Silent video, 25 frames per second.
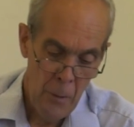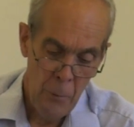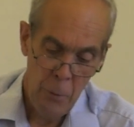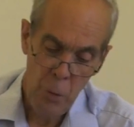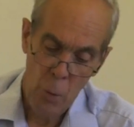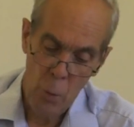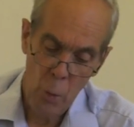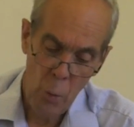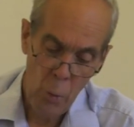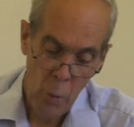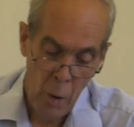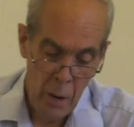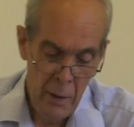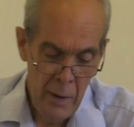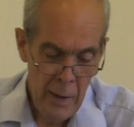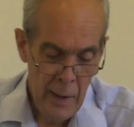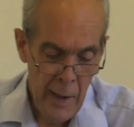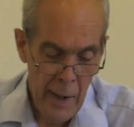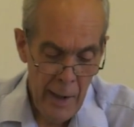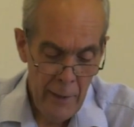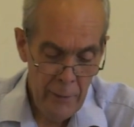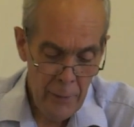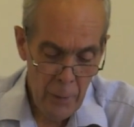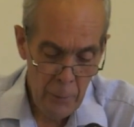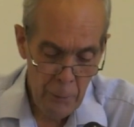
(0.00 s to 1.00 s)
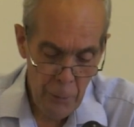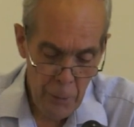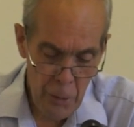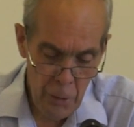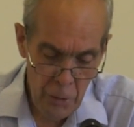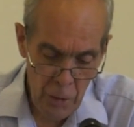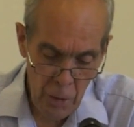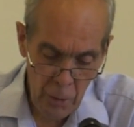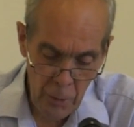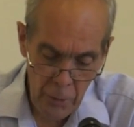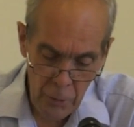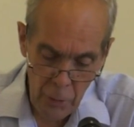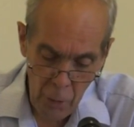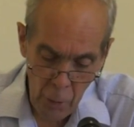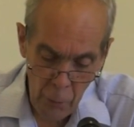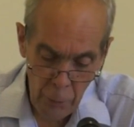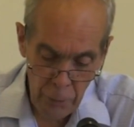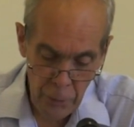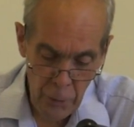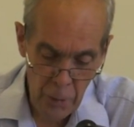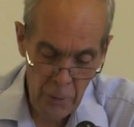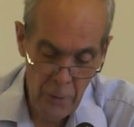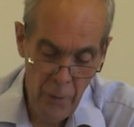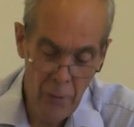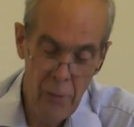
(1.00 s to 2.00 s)
For, as officials
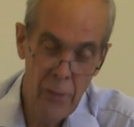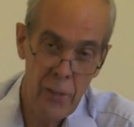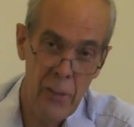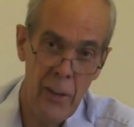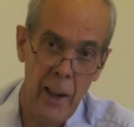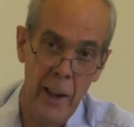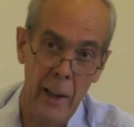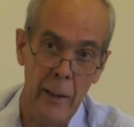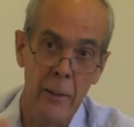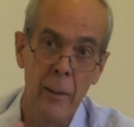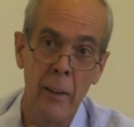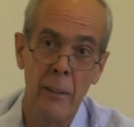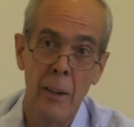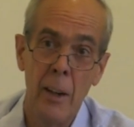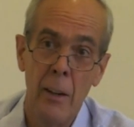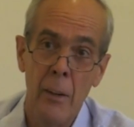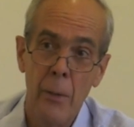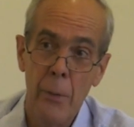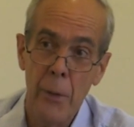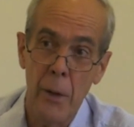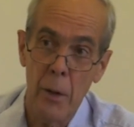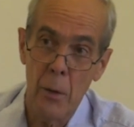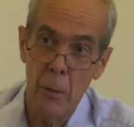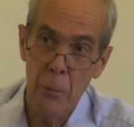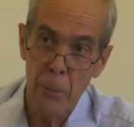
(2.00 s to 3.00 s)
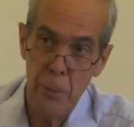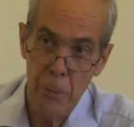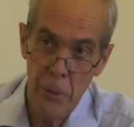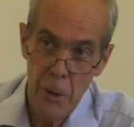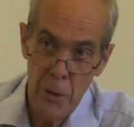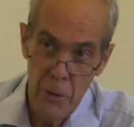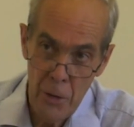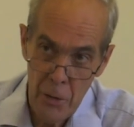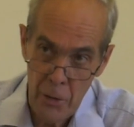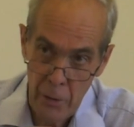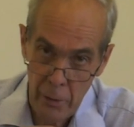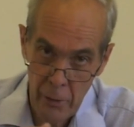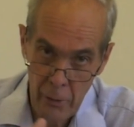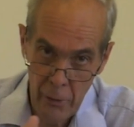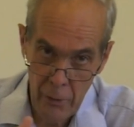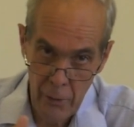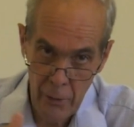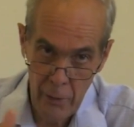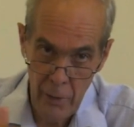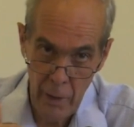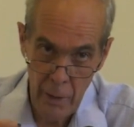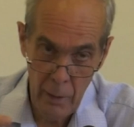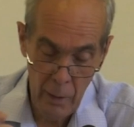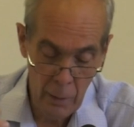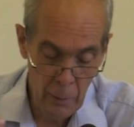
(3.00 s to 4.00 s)
often said, the
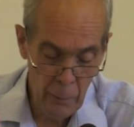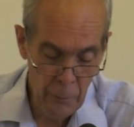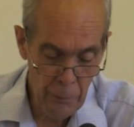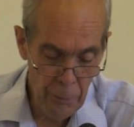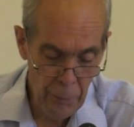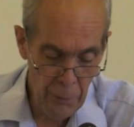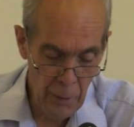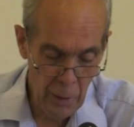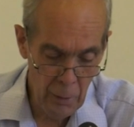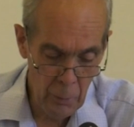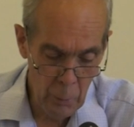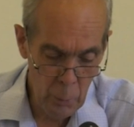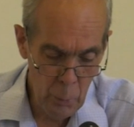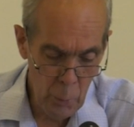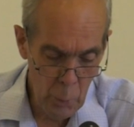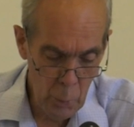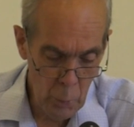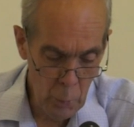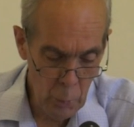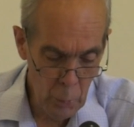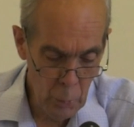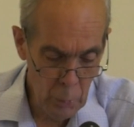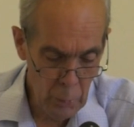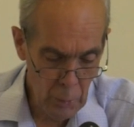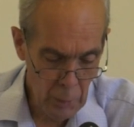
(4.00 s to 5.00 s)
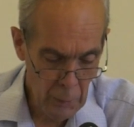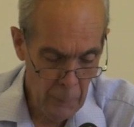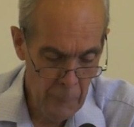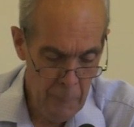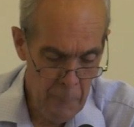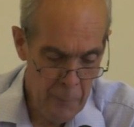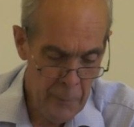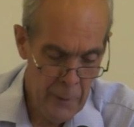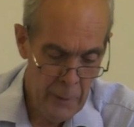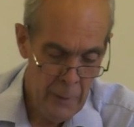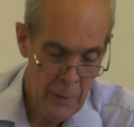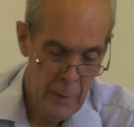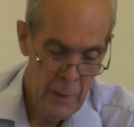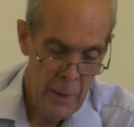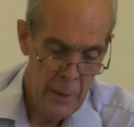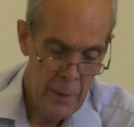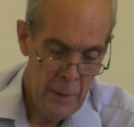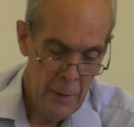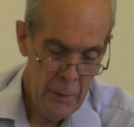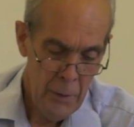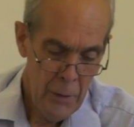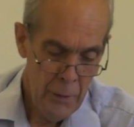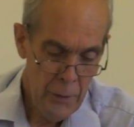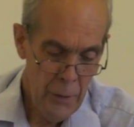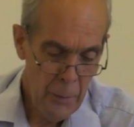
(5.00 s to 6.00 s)
efficiency of their rule
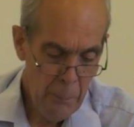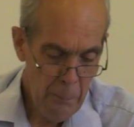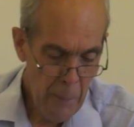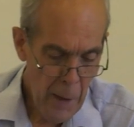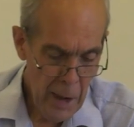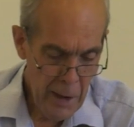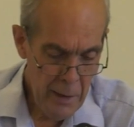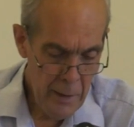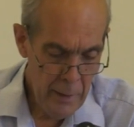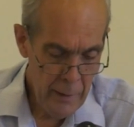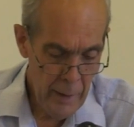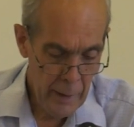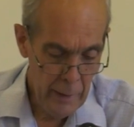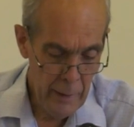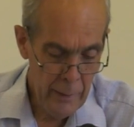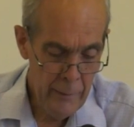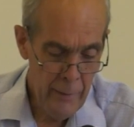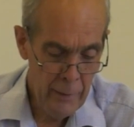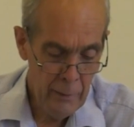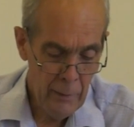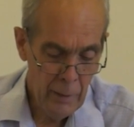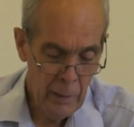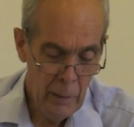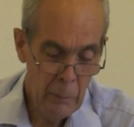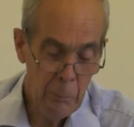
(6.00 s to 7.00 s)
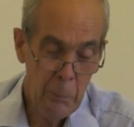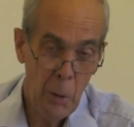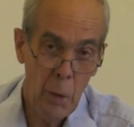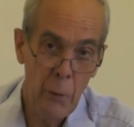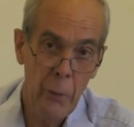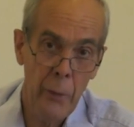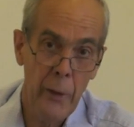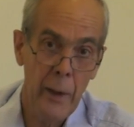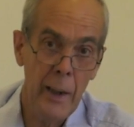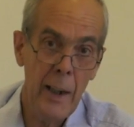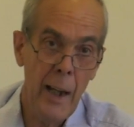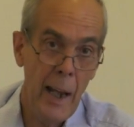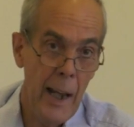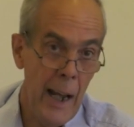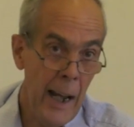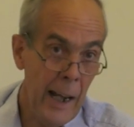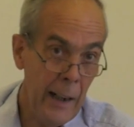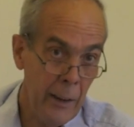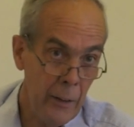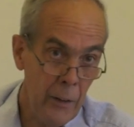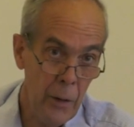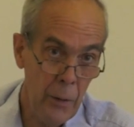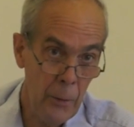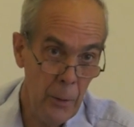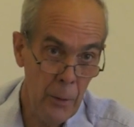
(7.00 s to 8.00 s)
depended upon the
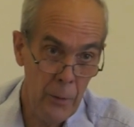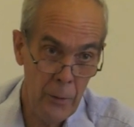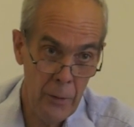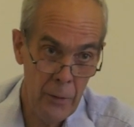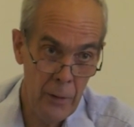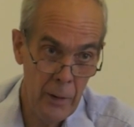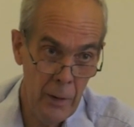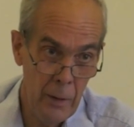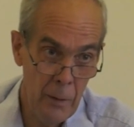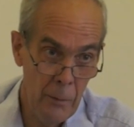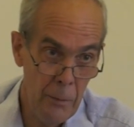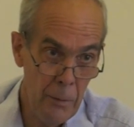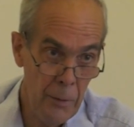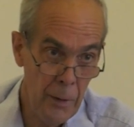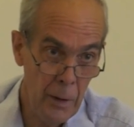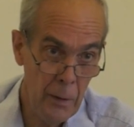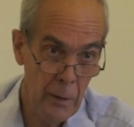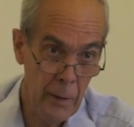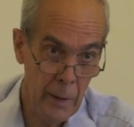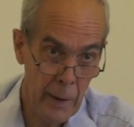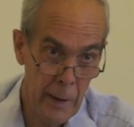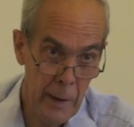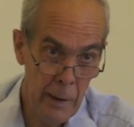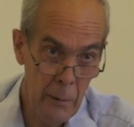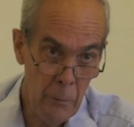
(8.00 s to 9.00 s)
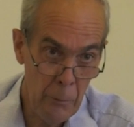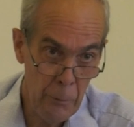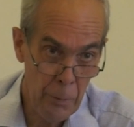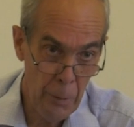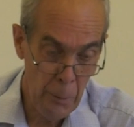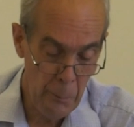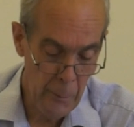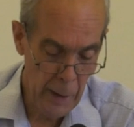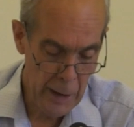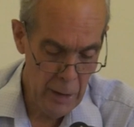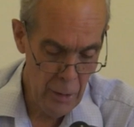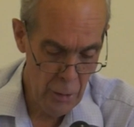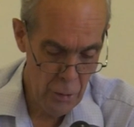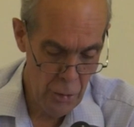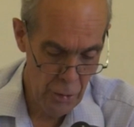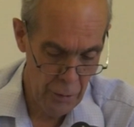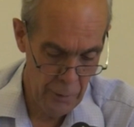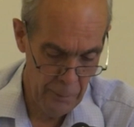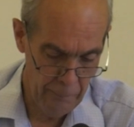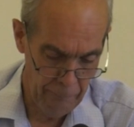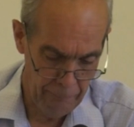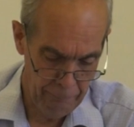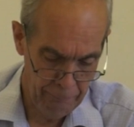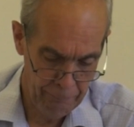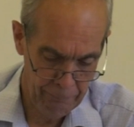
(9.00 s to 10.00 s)
accuracy of their
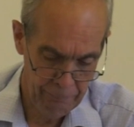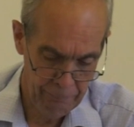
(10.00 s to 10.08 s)
information.